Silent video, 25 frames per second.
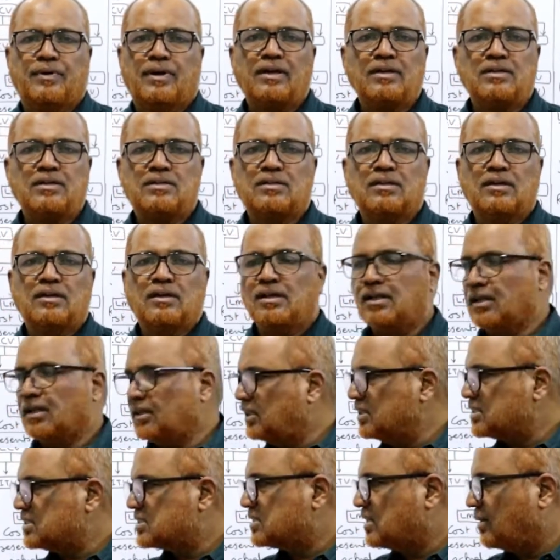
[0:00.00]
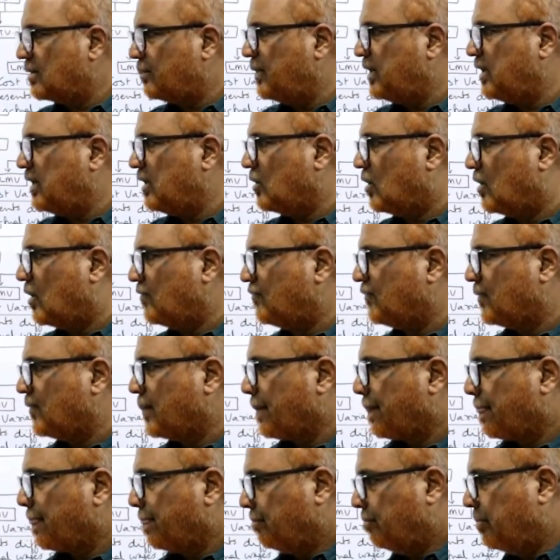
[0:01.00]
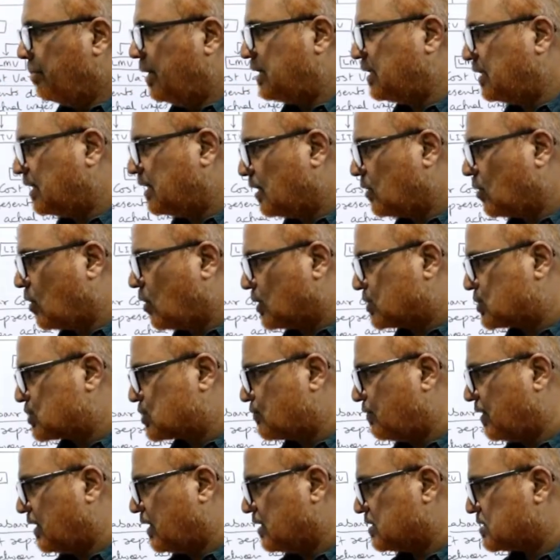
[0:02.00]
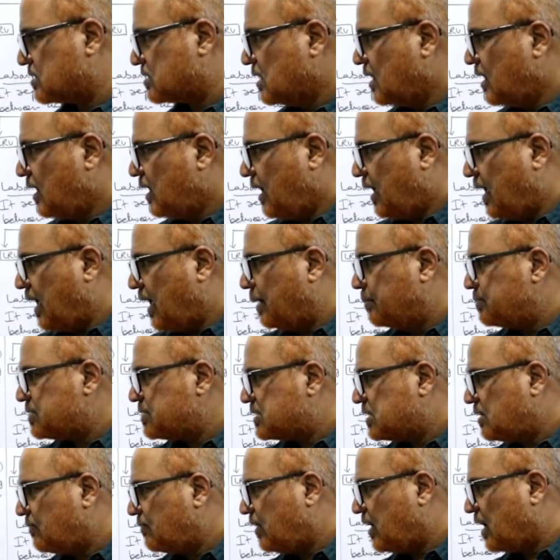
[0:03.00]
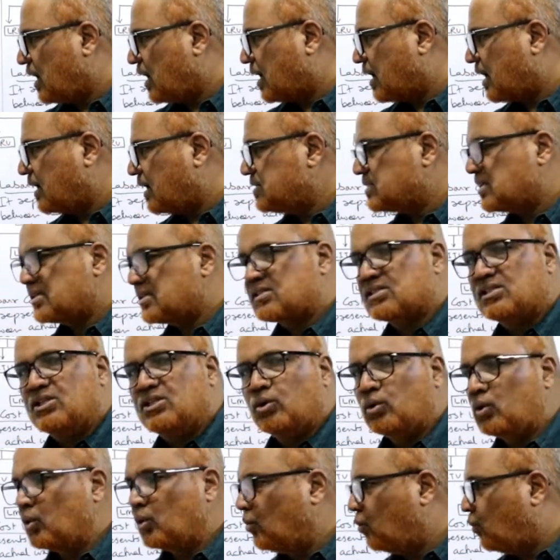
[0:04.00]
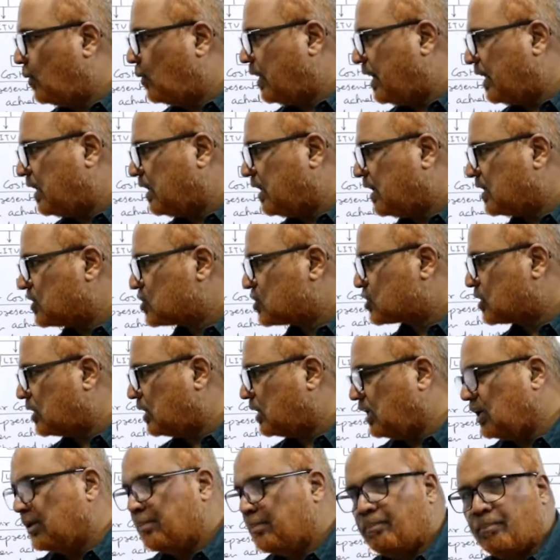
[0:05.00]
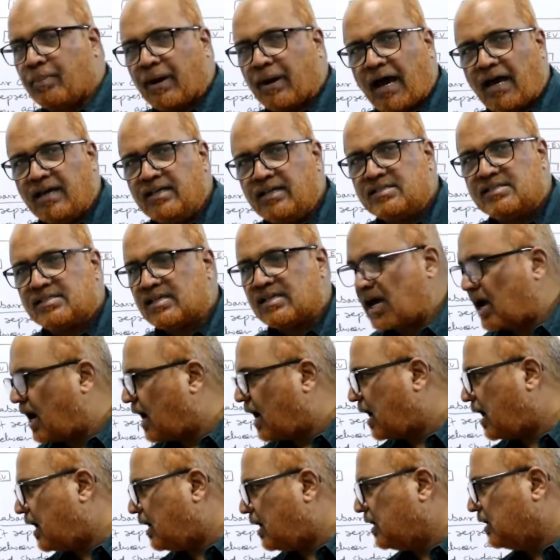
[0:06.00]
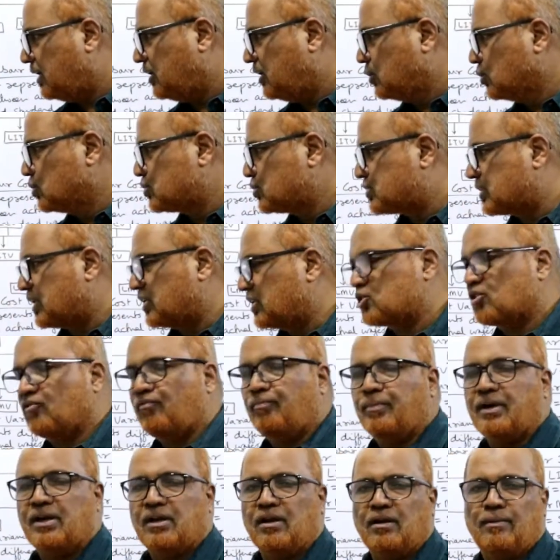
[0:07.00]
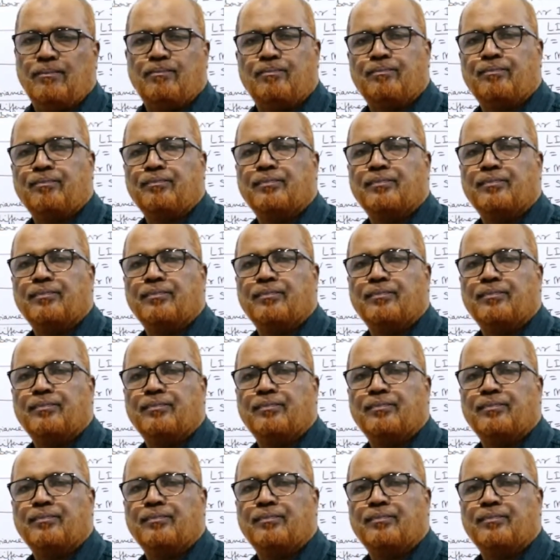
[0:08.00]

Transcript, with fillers: Right? This is the meaning of material cost variance. MCV arises due to variation in price and usage of material.